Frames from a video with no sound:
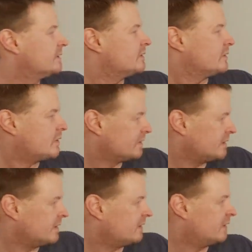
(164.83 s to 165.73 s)
so of course
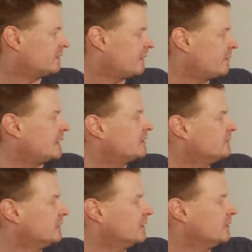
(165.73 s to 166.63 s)
I made the
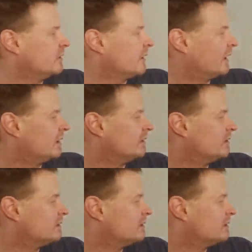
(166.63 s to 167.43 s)
video as